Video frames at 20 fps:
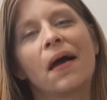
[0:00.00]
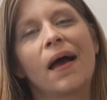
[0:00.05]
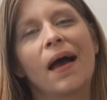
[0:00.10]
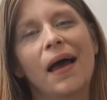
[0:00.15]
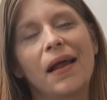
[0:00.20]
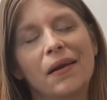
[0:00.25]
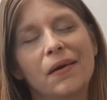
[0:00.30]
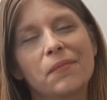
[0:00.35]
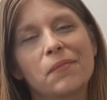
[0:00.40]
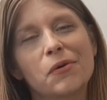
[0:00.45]

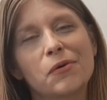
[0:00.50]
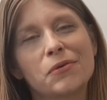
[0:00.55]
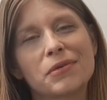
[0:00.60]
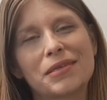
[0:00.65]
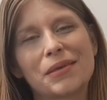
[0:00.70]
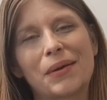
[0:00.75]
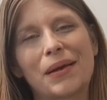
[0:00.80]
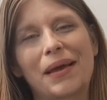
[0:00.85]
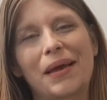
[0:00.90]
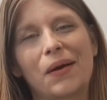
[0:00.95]
And I'm
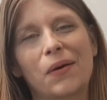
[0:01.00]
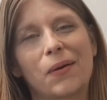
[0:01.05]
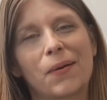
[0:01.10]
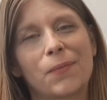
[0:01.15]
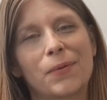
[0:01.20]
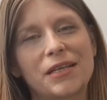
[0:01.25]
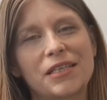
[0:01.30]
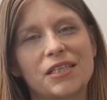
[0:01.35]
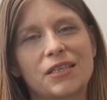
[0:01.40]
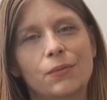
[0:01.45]
also here on a
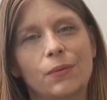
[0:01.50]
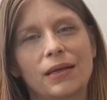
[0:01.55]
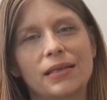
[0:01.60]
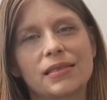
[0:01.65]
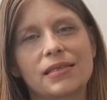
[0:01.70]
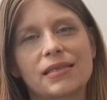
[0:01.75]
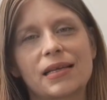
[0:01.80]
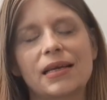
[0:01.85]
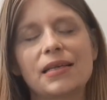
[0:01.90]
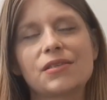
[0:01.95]
Witchy
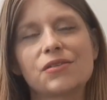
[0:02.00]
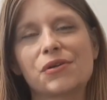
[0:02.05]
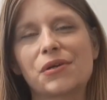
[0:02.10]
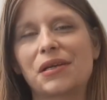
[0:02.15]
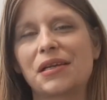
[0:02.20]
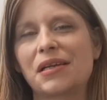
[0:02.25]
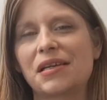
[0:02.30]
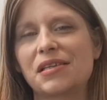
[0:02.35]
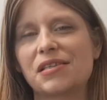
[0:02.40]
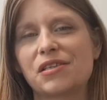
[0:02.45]
Wednesday doing
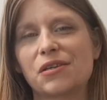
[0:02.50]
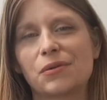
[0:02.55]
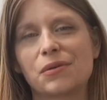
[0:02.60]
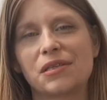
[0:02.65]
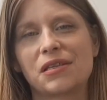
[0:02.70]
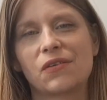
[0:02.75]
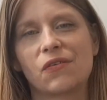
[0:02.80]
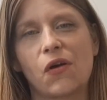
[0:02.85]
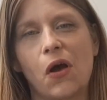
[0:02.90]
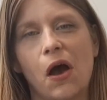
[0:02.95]
an
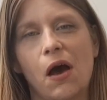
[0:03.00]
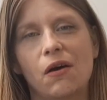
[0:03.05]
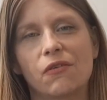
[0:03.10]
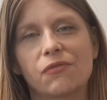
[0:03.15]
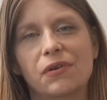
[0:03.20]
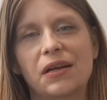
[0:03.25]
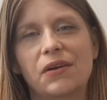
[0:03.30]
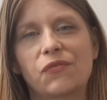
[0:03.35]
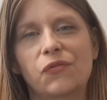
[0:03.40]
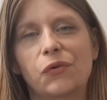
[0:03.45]
intuitive card
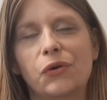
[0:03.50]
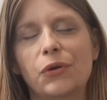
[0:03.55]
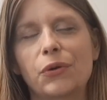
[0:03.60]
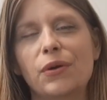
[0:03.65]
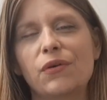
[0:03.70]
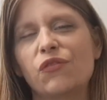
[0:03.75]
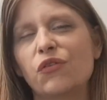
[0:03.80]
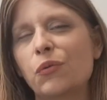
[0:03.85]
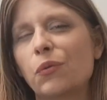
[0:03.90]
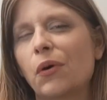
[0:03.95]
read for you.
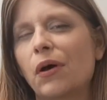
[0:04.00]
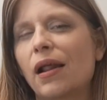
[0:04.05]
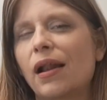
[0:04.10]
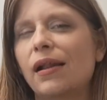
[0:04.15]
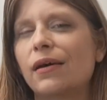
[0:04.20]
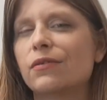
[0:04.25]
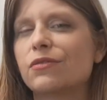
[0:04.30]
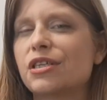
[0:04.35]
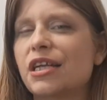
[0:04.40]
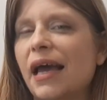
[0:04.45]
If you want a
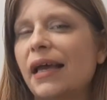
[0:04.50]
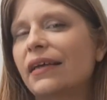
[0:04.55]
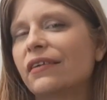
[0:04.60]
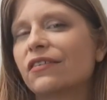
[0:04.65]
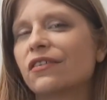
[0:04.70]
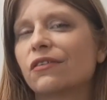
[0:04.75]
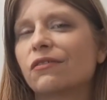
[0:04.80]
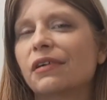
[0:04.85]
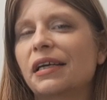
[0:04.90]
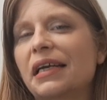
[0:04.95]
little
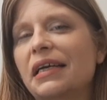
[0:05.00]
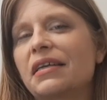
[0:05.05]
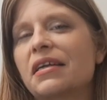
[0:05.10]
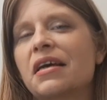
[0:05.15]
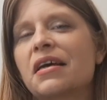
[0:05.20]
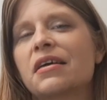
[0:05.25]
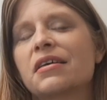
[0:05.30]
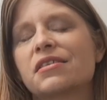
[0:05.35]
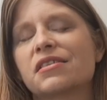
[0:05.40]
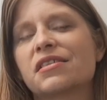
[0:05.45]
taster read
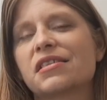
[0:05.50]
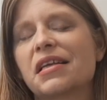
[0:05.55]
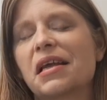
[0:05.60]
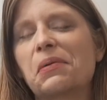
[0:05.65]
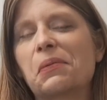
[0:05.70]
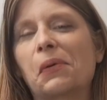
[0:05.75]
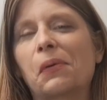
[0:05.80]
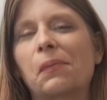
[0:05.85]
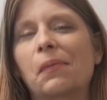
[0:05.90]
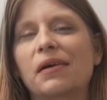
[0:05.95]
to see
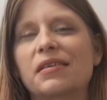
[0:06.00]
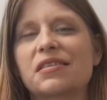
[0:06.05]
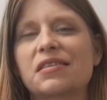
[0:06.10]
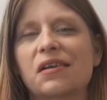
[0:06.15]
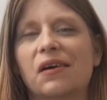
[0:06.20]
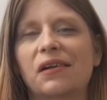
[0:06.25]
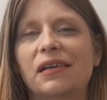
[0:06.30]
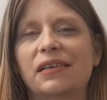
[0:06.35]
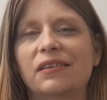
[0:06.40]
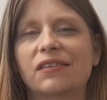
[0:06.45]
what my
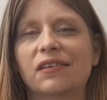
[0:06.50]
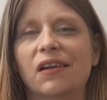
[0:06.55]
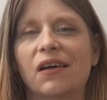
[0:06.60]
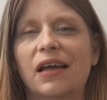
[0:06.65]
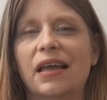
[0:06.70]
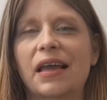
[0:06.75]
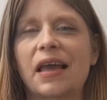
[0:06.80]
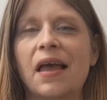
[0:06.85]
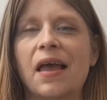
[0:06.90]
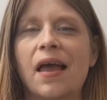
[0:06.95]
style is
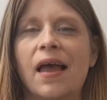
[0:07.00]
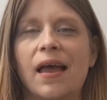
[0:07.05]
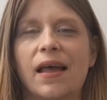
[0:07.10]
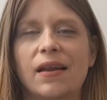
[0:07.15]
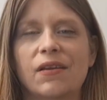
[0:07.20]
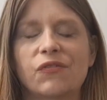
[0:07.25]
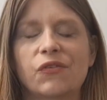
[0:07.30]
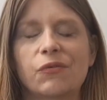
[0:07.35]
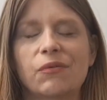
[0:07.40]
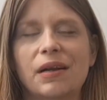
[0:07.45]
like, and
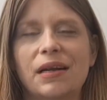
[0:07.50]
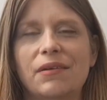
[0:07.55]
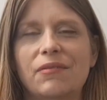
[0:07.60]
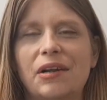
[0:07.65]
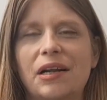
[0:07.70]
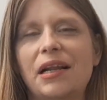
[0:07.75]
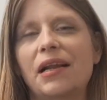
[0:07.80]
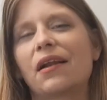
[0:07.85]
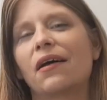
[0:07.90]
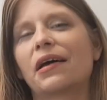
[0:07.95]
if you really,
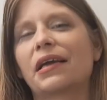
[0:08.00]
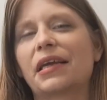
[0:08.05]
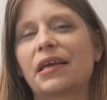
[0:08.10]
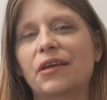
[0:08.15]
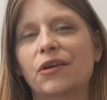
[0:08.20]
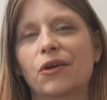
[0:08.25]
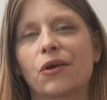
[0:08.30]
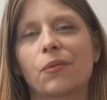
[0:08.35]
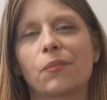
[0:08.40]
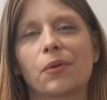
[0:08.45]
really like it,
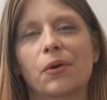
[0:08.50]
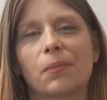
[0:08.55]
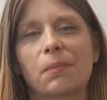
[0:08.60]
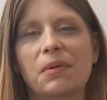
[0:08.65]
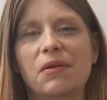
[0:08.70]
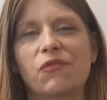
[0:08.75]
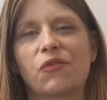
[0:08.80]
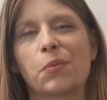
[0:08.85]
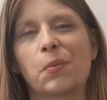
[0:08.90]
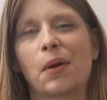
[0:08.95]
you can book me
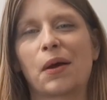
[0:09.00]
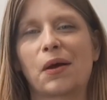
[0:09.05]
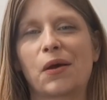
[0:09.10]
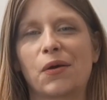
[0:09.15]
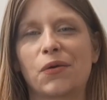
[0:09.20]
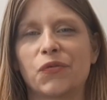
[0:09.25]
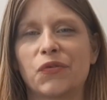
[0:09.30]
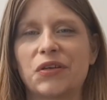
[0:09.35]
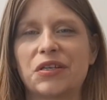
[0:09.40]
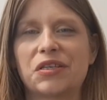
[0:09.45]
through my
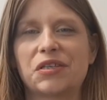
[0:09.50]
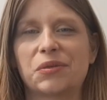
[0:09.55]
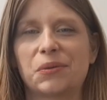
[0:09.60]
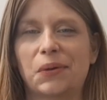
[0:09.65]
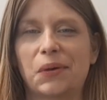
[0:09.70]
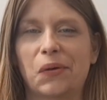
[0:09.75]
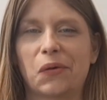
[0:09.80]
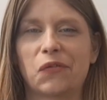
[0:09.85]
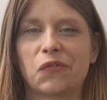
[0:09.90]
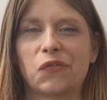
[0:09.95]
Ko-fi to do
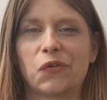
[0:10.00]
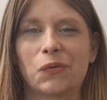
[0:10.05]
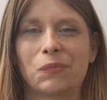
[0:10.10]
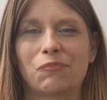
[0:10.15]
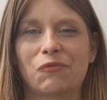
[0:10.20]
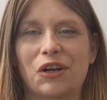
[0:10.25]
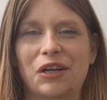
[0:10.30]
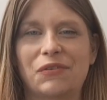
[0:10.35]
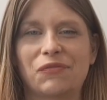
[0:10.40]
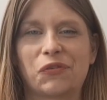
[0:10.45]
a long form
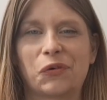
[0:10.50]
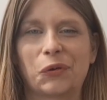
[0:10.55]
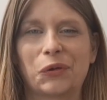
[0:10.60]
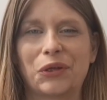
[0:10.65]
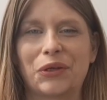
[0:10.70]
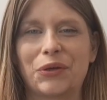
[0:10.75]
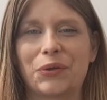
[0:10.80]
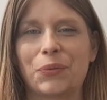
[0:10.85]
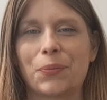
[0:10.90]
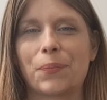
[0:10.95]
read for
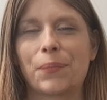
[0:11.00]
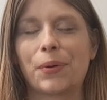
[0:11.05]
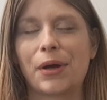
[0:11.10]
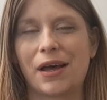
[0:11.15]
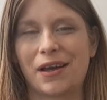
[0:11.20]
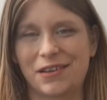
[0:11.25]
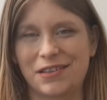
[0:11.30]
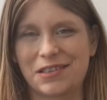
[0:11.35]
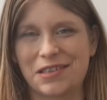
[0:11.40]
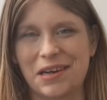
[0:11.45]
you
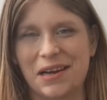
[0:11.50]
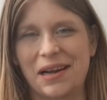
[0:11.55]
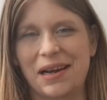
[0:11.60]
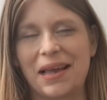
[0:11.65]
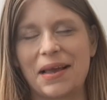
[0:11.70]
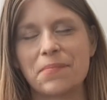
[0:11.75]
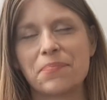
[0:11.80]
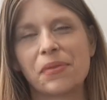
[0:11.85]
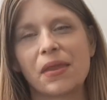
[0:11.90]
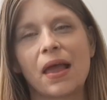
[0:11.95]
personally.